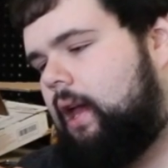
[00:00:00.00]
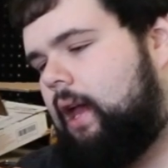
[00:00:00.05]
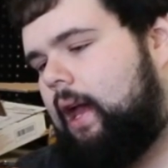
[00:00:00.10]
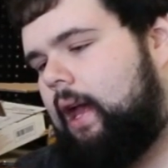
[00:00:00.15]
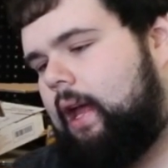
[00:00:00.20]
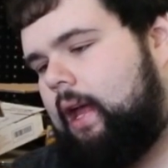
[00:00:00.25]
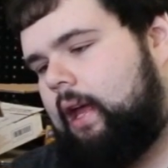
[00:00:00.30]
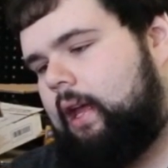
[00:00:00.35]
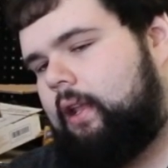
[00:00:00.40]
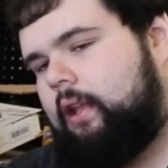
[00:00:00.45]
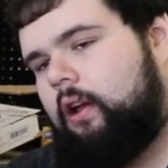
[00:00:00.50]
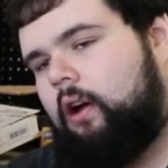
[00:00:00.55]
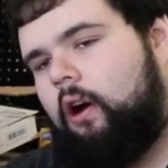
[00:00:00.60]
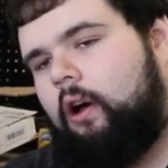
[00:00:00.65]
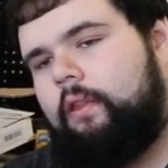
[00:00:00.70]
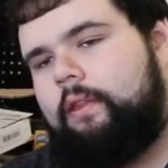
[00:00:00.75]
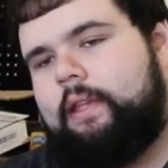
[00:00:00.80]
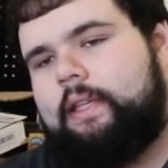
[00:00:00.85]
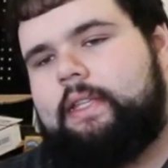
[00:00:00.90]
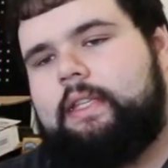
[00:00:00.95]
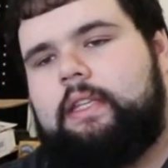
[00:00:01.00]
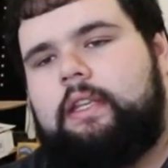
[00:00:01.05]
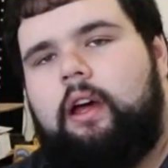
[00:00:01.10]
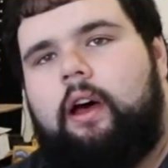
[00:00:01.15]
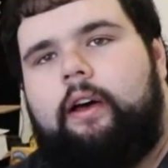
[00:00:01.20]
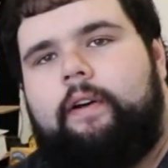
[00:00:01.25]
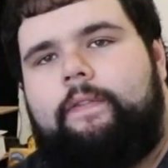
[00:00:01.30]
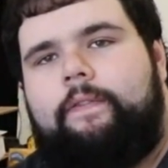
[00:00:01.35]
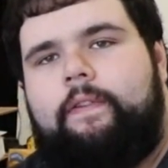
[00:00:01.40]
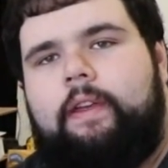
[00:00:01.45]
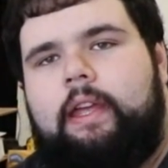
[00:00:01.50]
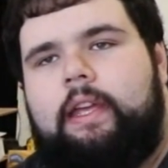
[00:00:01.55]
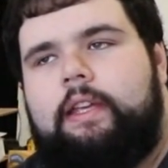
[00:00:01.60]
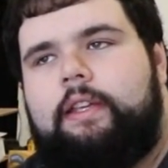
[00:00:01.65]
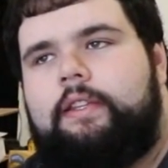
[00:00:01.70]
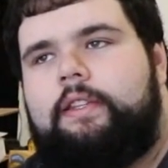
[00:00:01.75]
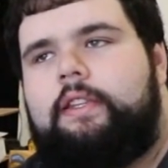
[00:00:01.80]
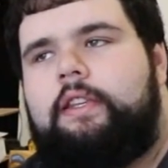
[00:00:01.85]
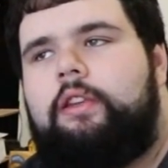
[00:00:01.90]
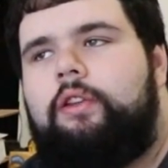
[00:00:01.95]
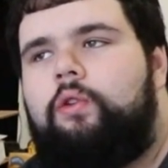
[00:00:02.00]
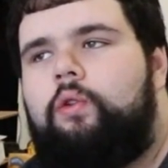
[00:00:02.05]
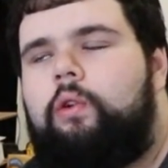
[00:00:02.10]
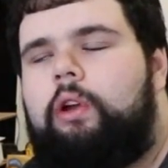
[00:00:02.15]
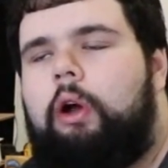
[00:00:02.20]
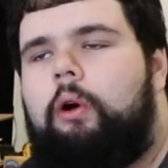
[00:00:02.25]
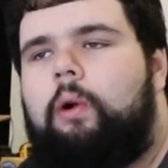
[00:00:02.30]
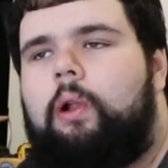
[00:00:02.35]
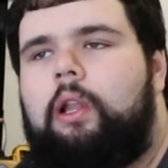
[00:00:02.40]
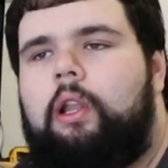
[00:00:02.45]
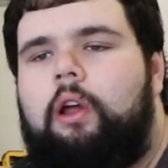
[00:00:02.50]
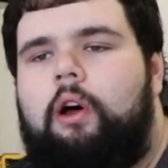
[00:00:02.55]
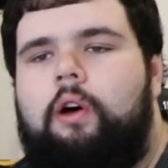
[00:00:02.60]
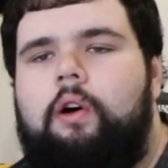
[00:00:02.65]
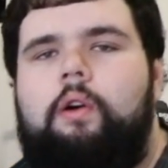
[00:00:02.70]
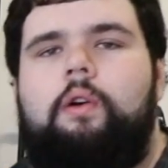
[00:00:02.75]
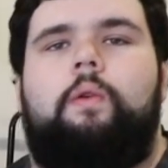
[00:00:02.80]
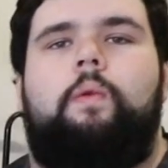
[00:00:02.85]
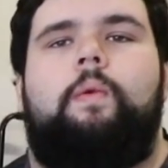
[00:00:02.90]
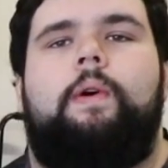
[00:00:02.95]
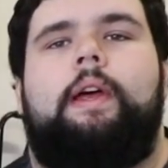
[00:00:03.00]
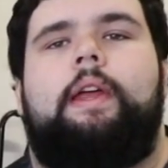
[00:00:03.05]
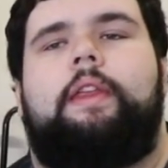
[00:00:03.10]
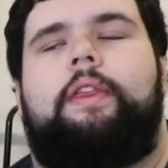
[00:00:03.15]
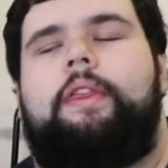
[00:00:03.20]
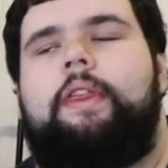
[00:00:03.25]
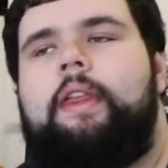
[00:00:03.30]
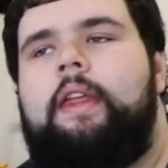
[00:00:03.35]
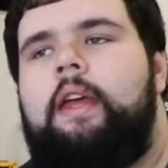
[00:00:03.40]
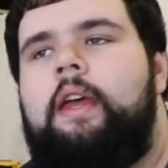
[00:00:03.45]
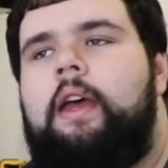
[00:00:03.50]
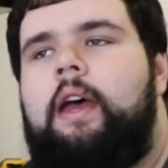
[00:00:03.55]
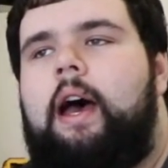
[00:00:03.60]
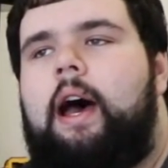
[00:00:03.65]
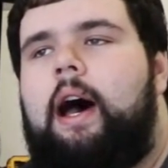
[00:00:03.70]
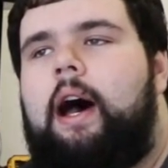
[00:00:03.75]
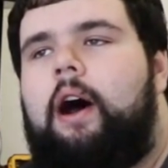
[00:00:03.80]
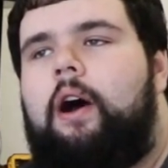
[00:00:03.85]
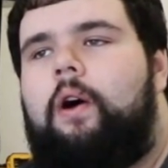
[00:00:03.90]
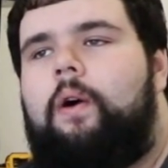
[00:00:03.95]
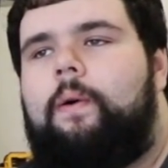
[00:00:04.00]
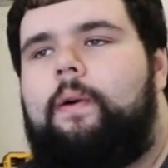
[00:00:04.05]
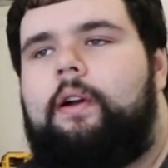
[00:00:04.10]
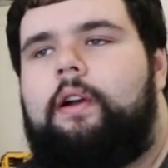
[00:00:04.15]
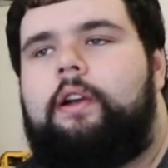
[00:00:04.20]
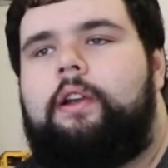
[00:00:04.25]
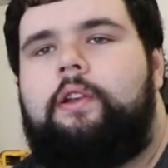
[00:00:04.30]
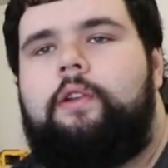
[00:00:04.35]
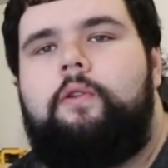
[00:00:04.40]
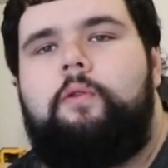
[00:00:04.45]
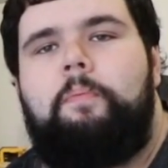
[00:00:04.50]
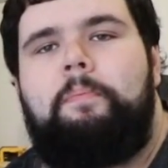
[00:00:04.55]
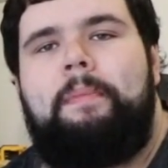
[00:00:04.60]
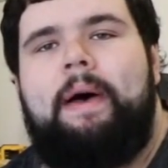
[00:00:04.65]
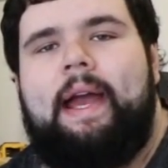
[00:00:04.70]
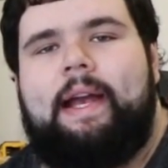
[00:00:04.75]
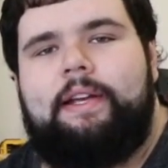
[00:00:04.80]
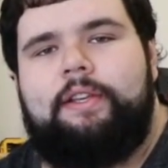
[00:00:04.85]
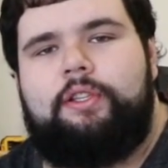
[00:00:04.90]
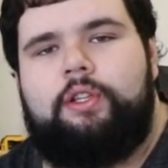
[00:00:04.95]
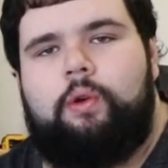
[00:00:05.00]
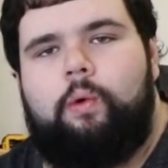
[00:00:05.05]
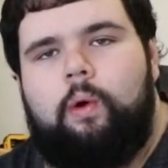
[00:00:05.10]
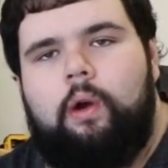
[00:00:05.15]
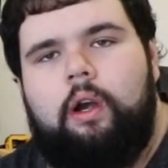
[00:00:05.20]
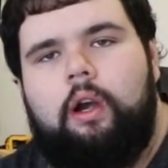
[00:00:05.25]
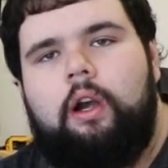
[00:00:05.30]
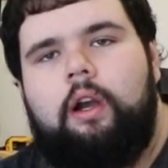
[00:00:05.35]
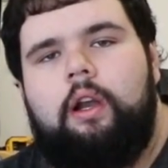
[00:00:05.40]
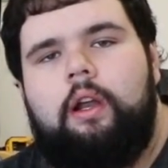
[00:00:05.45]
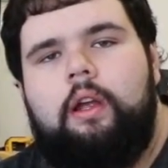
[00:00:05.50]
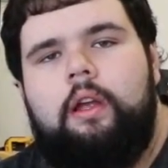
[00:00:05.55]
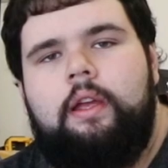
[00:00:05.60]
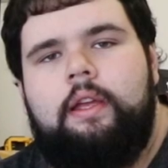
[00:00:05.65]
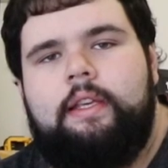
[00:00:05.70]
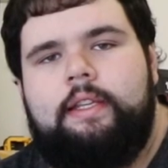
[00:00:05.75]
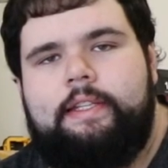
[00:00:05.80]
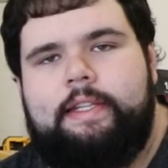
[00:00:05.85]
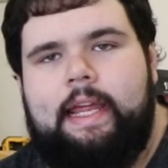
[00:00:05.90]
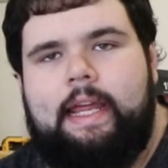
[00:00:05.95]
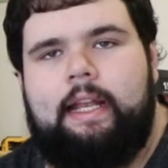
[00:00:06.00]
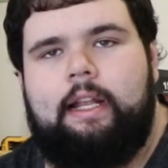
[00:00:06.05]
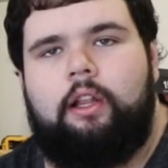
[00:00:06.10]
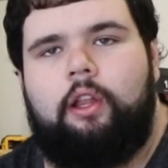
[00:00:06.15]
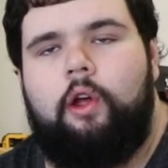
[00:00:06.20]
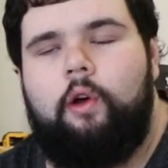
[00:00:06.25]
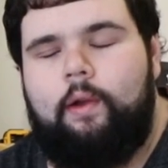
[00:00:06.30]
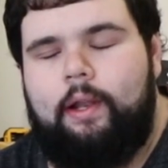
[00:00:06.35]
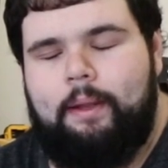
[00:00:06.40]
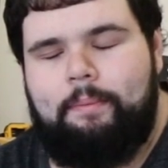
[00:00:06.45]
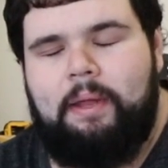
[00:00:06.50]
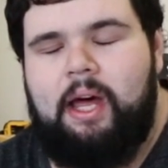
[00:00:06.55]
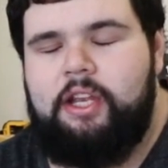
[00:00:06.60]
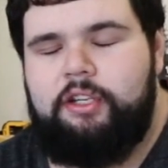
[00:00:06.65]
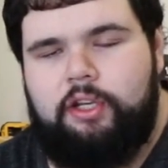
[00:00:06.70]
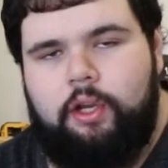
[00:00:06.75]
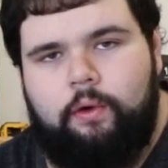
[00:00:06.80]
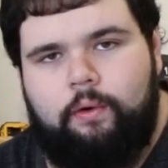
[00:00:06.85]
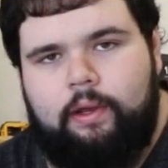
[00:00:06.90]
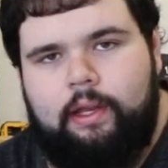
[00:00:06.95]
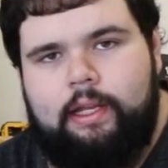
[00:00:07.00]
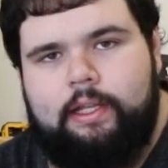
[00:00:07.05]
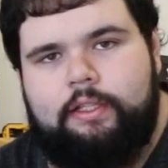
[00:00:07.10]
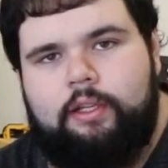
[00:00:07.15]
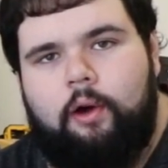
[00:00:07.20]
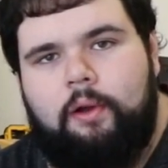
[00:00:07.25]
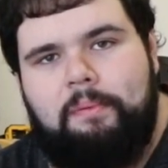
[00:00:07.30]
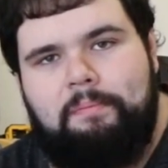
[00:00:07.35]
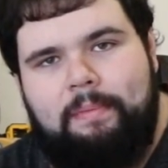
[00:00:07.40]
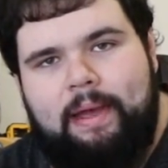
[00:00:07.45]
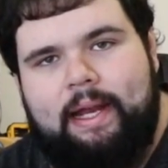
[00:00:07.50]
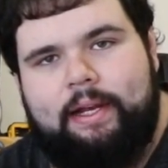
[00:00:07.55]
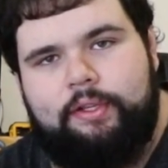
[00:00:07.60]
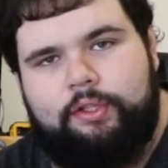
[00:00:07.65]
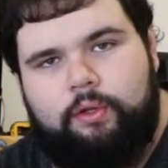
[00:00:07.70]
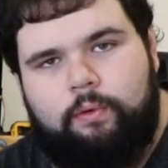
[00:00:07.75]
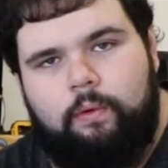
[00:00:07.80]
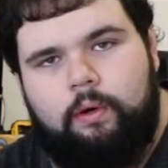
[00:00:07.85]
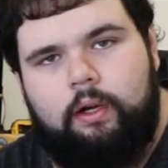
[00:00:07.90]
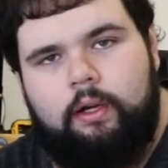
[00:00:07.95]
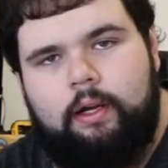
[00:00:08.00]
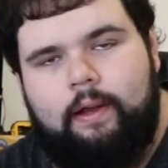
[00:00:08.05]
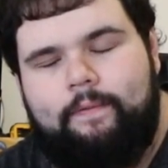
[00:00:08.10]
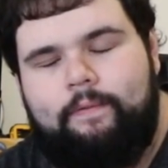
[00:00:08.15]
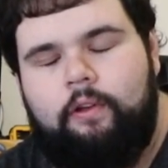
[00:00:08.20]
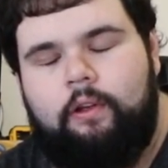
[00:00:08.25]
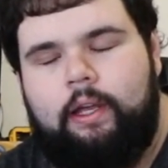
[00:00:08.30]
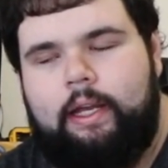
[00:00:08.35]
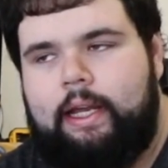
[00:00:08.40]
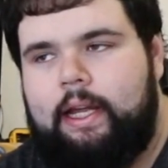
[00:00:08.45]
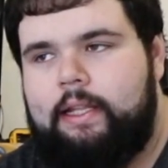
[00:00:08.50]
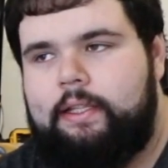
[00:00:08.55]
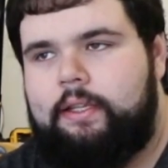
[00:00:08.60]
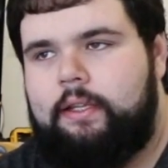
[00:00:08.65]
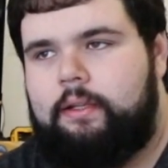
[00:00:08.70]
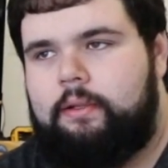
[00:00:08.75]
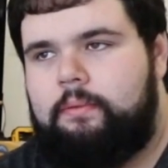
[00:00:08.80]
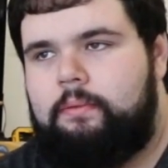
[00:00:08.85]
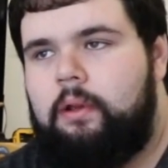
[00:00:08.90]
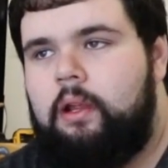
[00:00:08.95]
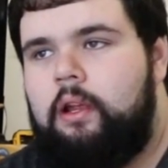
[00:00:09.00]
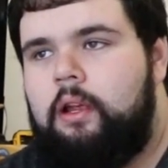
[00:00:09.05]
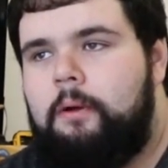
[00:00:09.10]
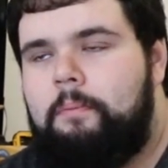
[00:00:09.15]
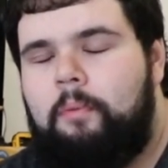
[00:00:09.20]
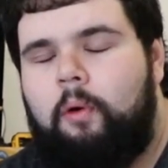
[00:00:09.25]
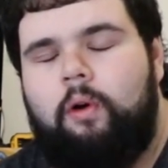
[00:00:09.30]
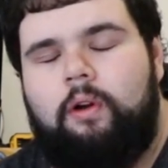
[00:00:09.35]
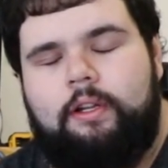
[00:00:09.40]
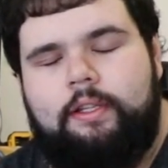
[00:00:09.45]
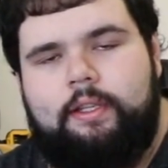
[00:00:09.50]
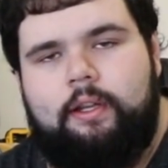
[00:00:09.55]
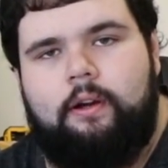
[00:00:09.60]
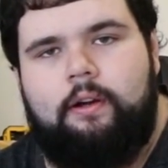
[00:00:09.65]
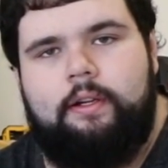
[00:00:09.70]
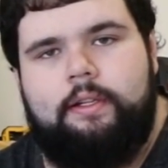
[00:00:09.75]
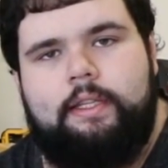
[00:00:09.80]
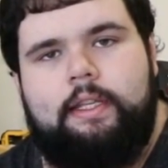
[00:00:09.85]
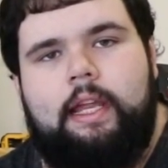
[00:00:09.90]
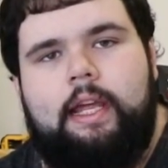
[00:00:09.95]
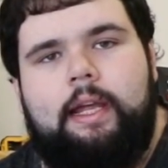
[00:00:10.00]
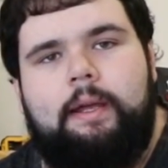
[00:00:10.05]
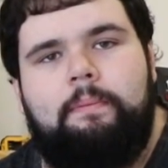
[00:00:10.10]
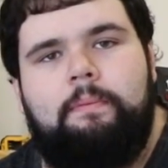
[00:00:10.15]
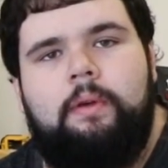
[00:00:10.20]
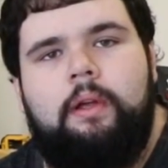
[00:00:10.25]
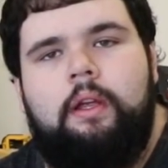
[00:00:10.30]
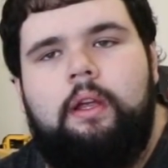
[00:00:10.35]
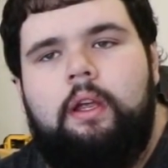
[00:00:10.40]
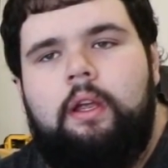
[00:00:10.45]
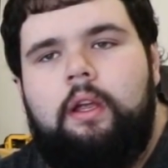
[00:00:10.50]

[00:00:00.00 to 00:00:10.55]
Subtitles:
And all this stuff is to go along with our new Mega Squirt standalone. I'm not joking, it's called a Mega Squirt. I feel like that's a porn star's name.